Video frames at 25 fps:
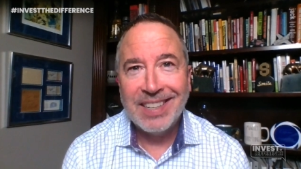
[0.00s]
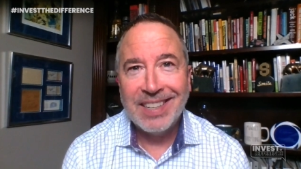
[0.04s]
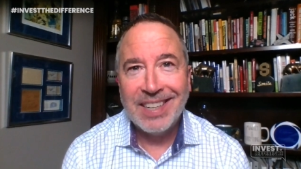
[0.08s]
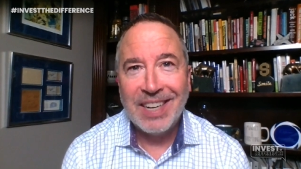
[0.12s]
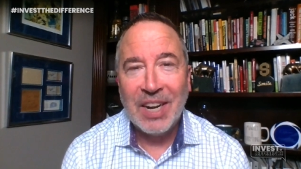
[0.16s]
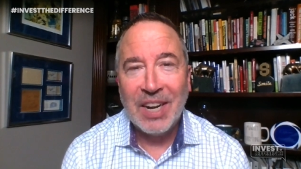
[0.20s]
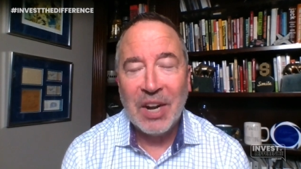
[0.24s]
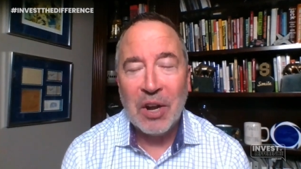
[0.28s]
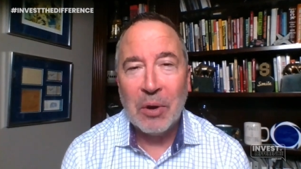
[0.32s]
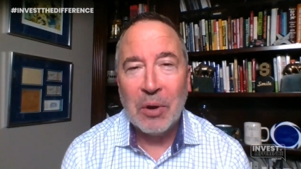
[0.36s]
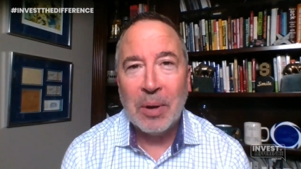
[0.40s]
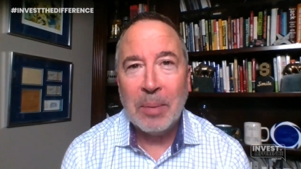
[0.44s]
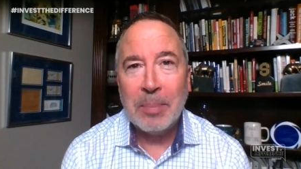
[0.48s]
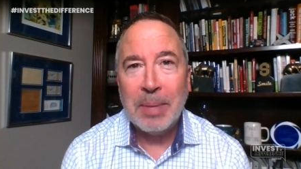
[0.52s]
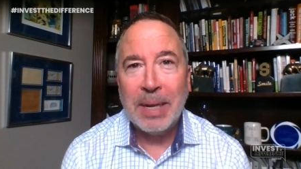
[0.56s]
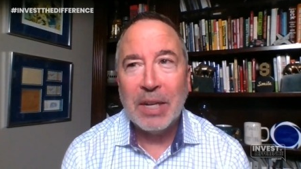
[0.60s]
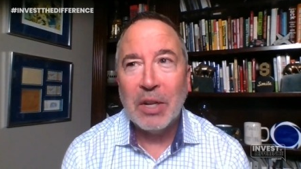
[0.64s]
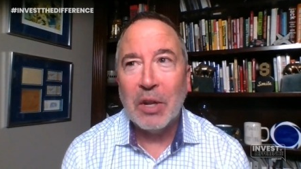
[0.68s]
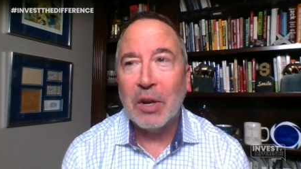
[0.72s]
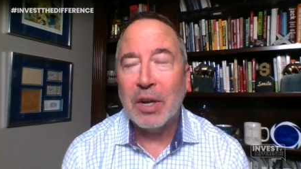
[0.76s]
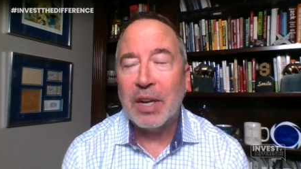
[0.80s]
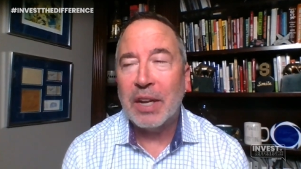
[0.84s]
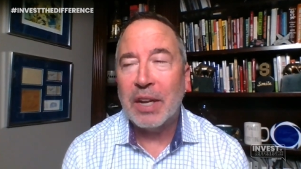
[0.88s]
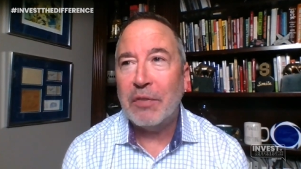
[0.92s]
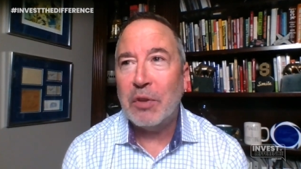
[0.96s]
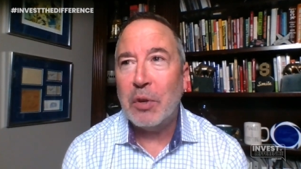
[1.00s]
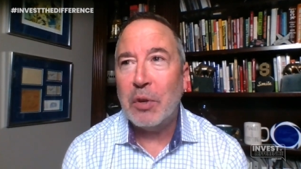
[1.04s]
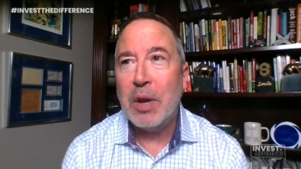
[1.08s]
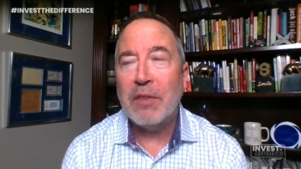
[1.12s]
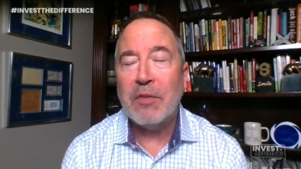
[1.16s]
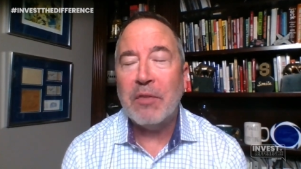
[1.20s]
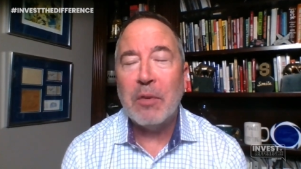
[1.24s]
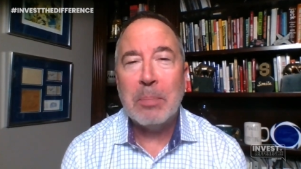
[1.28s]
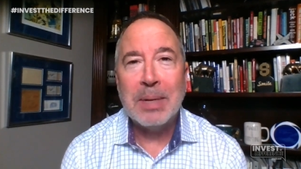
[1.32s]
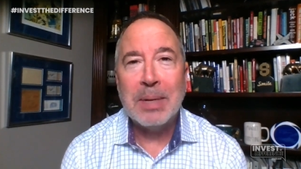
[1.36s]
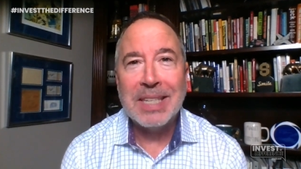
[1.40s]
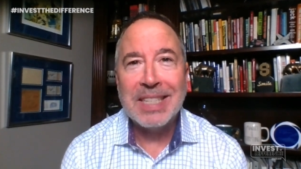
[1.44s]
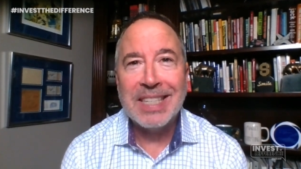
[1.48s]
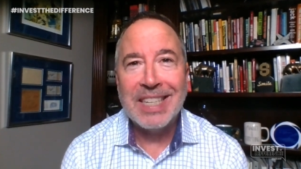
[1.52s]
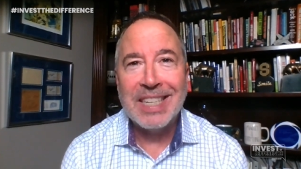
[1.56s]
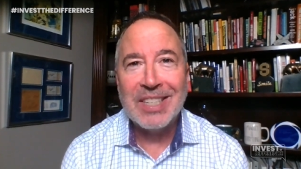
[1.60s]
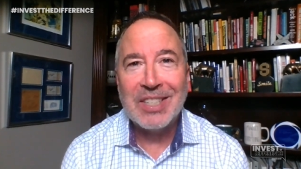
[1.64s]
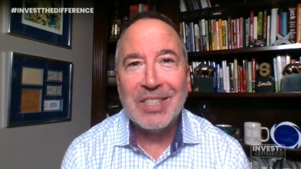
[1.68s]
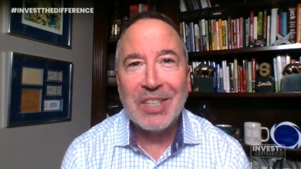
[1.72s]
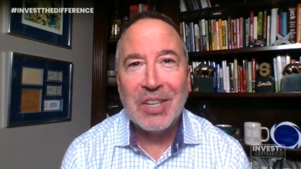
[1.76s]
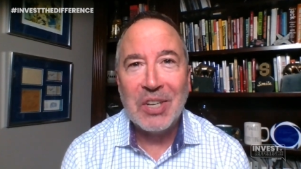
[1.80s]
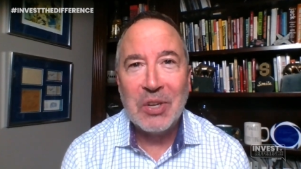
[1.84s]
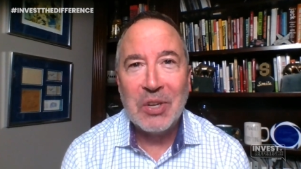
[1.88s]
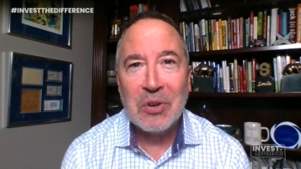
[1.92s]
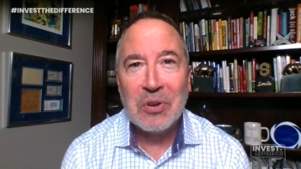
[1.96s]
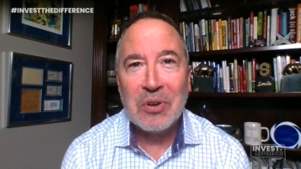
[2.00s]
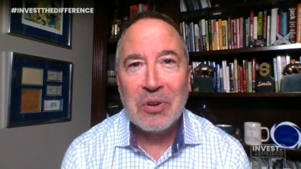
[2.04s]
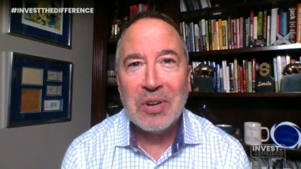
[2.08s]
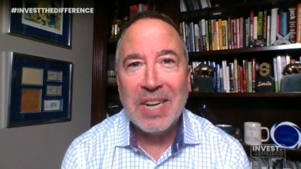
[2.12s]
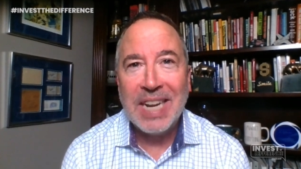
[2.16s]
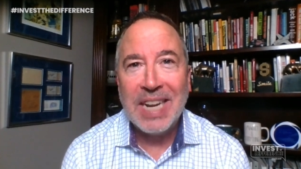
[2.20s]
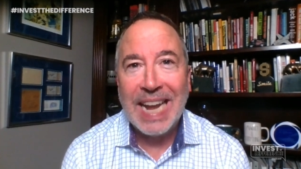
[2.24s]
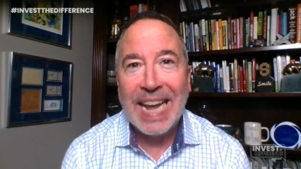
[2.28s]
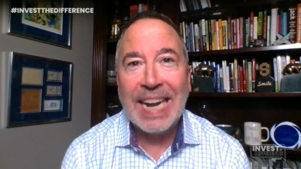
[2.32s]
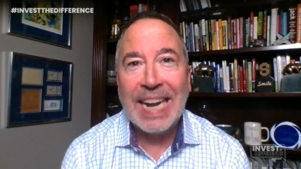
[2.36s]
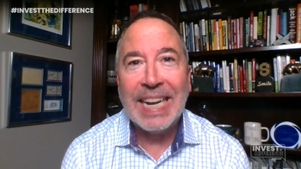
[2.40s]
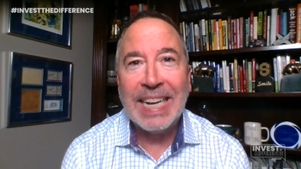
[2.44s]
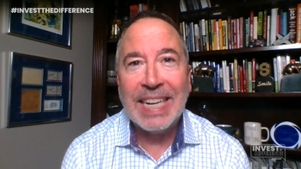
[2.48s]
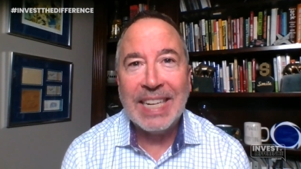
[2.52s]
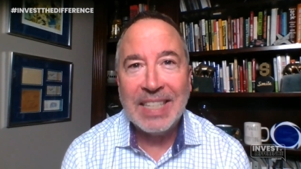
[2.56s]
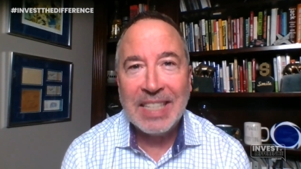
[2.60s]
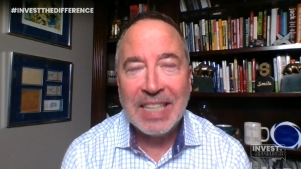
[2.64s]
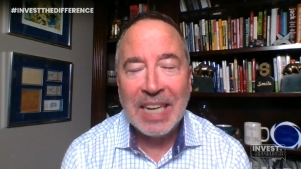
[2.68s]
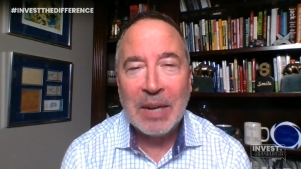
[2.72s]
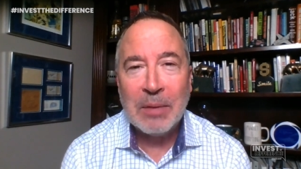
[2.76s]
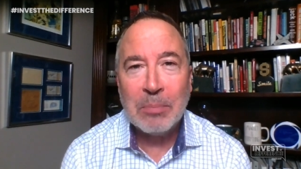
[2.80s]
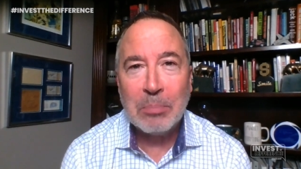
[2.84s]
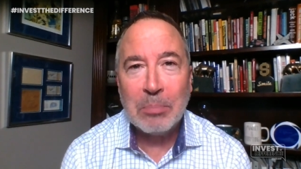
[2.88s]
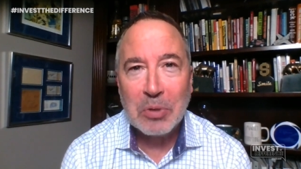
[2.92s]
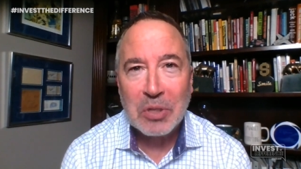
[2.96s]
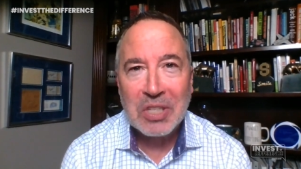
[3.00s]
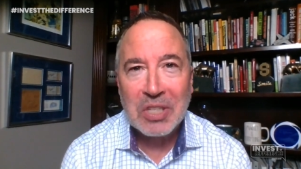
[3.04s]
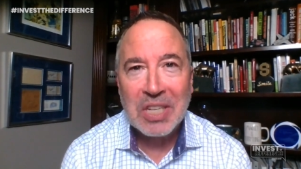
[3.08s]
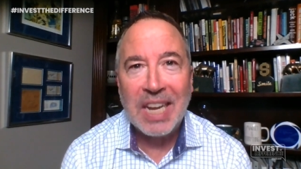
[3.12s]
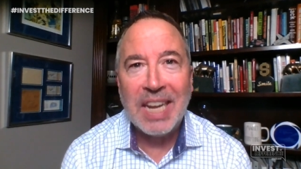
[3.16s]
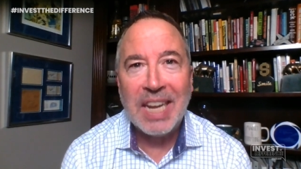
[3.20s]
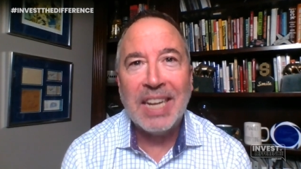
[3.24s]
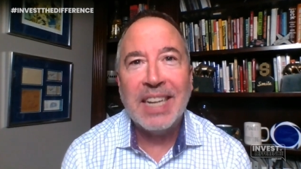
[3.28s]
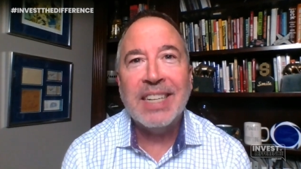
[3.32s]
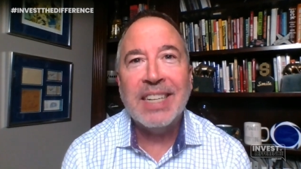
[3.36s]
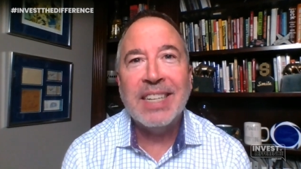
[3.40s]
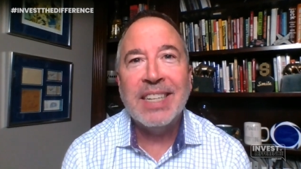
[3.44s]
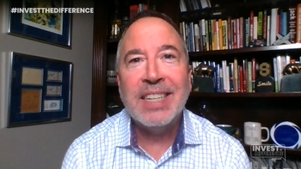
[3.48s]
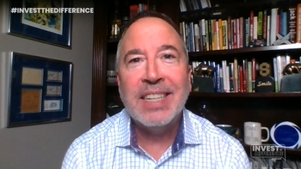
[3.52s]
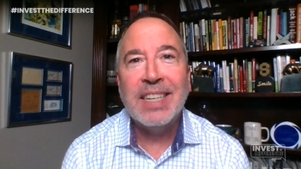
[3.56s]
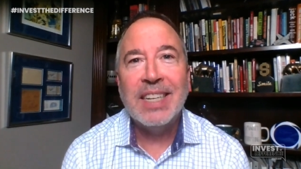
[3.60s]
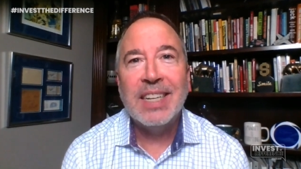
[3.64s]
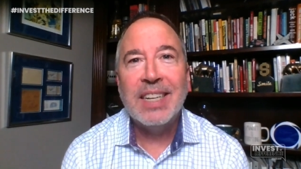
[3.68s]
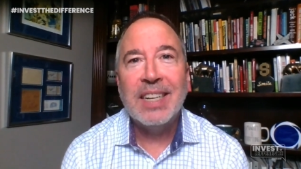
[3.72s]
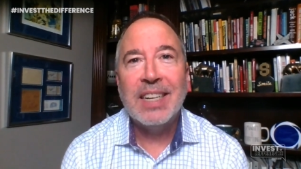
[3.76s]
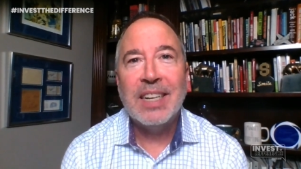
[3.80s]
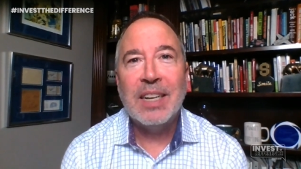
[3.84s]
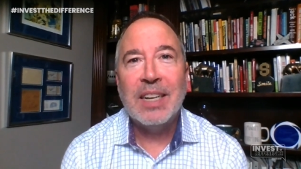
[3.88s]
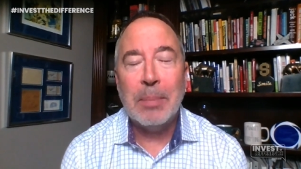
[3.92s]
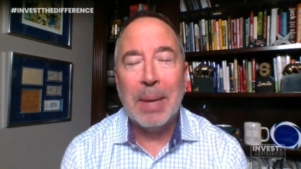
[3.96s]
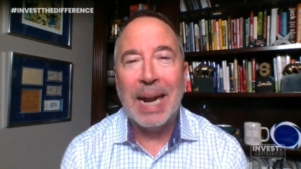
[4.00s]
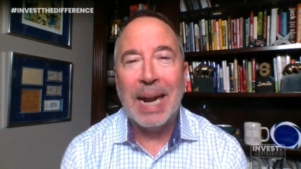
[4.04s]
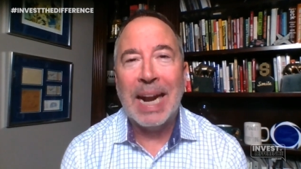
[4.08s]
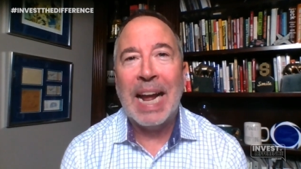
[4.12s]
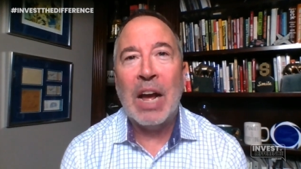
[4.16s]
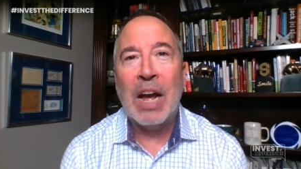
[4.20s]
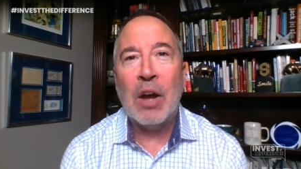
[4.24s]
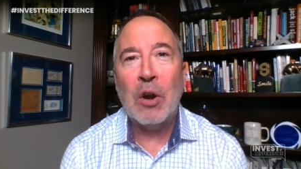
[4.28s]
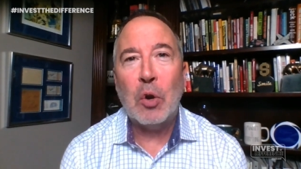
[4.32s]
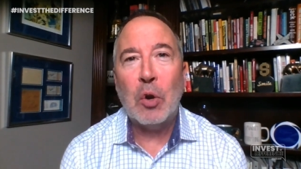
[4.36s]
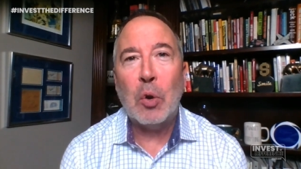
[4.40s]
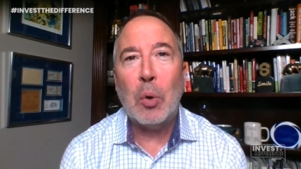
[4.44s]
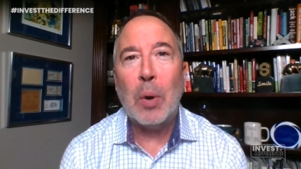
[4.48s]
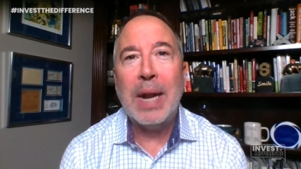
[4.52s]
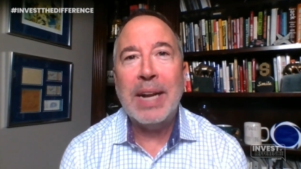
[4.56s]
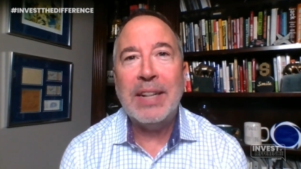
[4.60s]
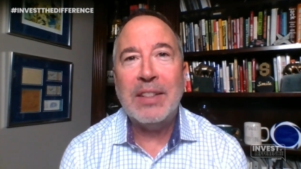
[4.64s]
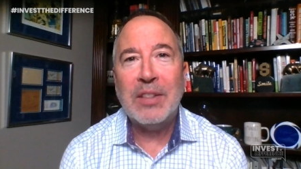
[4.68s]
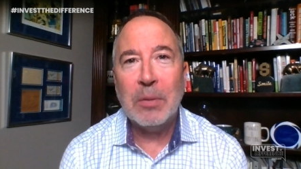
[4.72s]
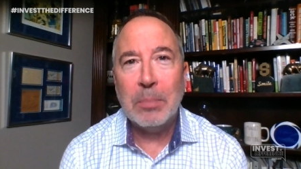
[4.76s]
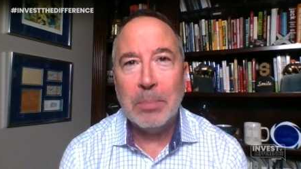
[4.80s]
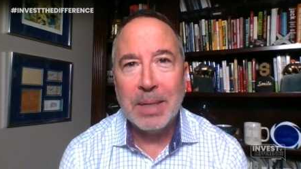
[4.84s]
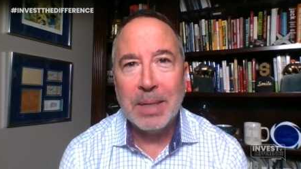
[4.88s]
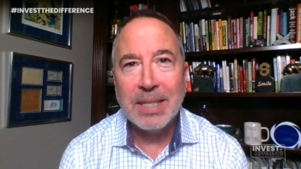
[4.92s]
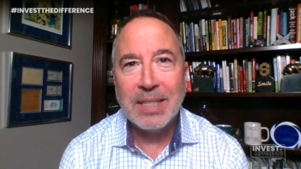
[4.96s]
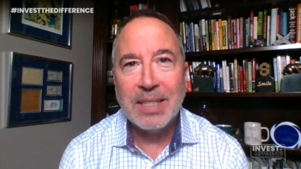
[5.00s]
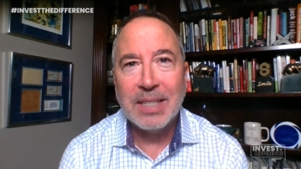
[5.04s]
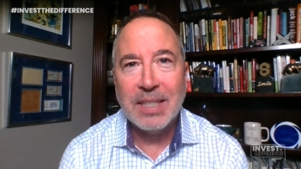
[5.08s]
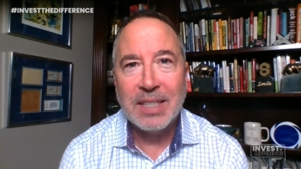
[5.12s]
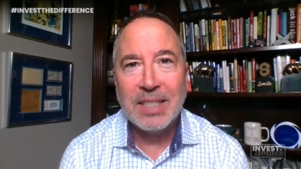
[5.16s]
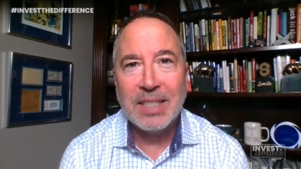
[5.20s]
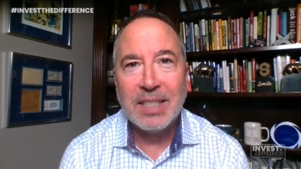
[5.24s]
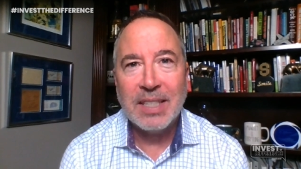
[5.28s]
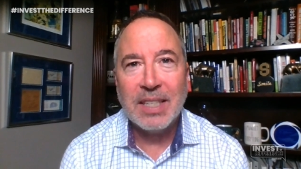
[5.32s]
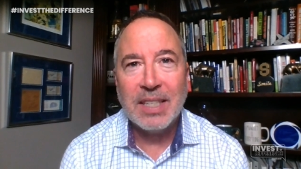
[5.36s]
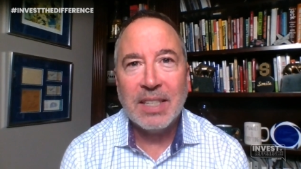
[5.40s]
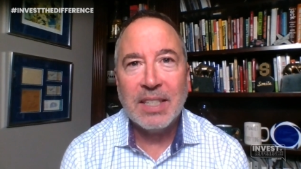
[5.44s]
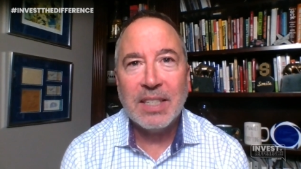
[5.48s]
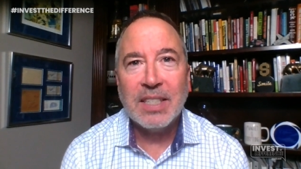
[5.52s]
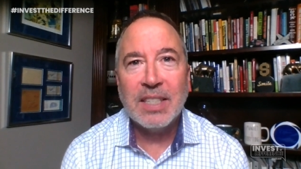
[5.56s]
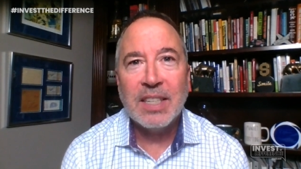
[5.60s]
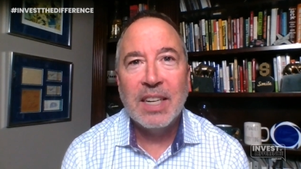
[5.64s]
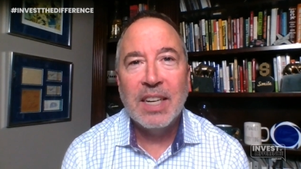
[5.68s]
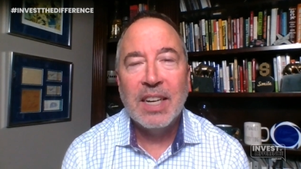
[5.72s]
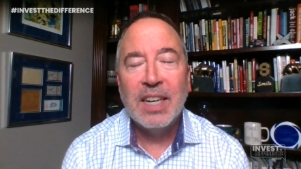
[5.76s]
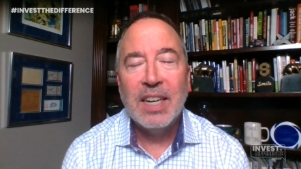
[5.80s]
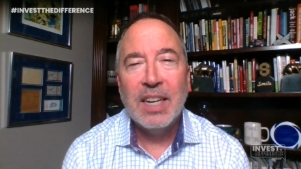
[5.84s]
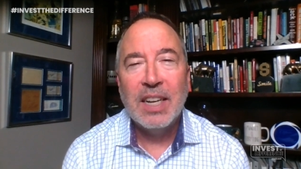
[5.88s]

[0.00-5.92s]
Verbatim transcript: You know, I mean, look, if you have a business and you're netting 10%, no matter how great the business is,